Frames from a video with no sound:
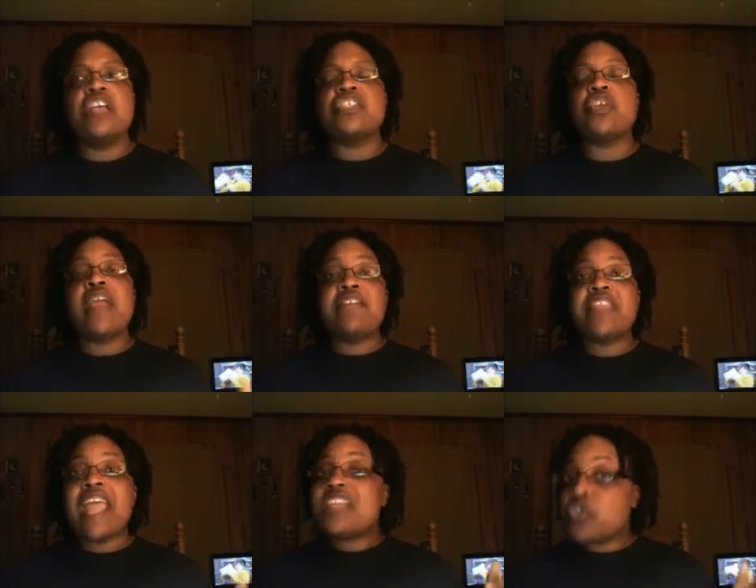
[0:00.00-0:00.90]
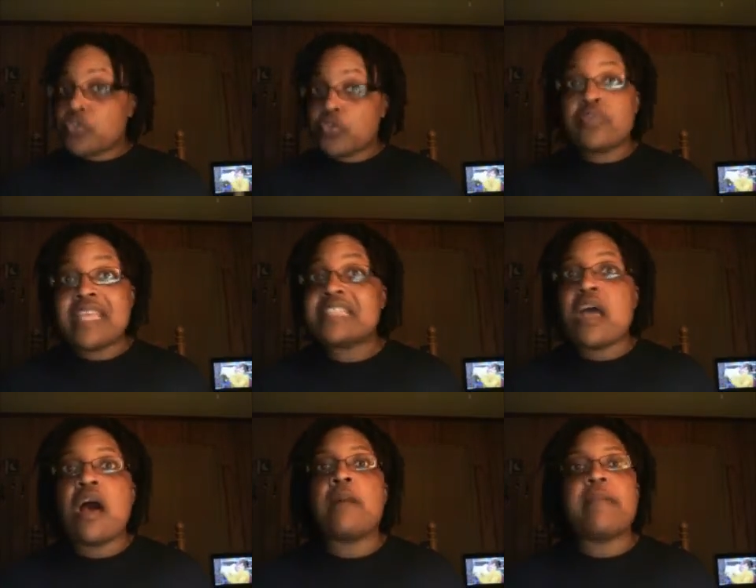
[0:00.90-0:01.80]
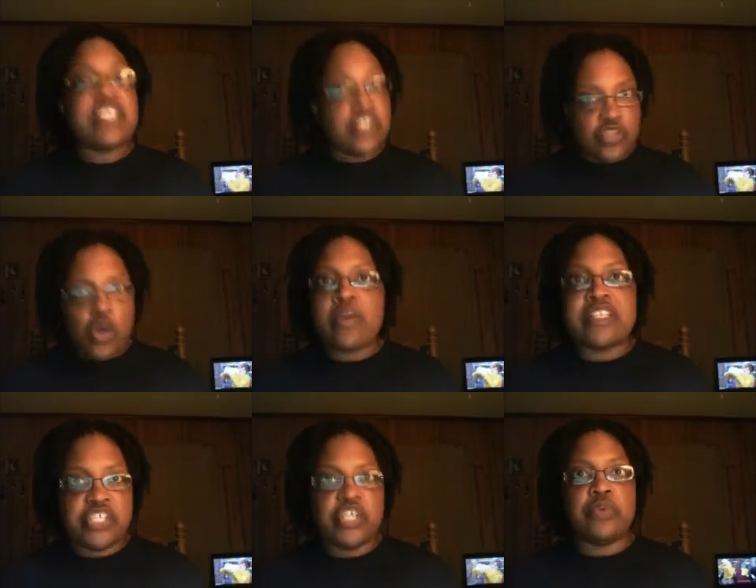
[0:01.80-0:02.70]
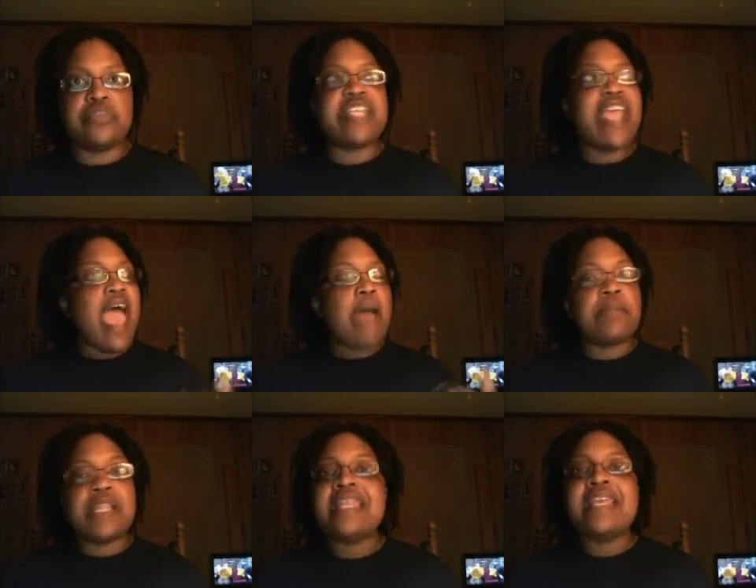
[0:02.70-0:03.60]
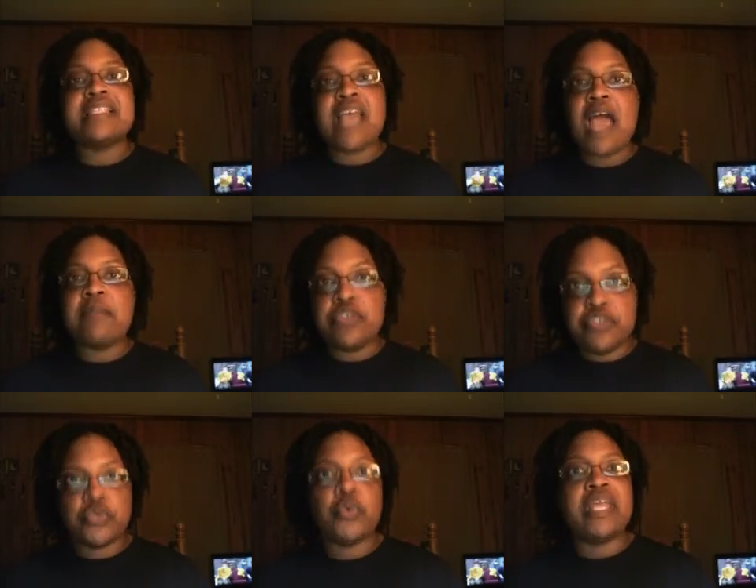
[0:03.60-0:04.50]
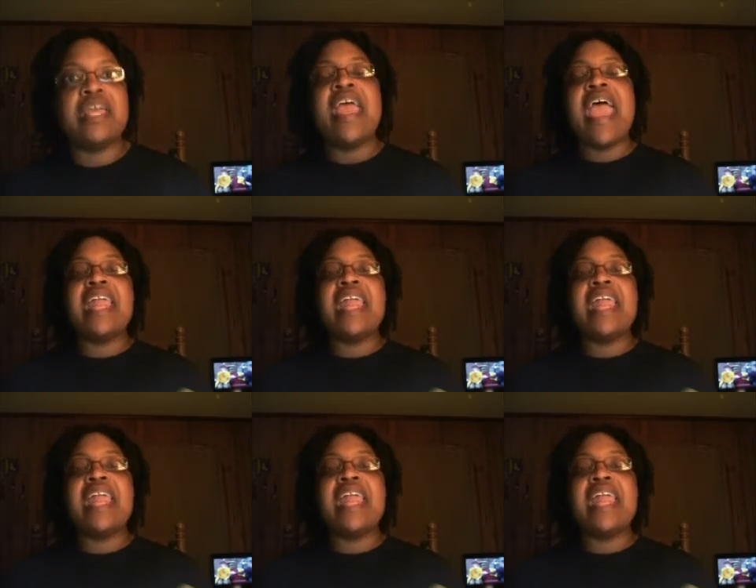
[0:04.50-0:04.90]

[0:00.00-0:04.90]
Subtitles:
So if they screw this up, it's no excuse. They have plenty of time to do it.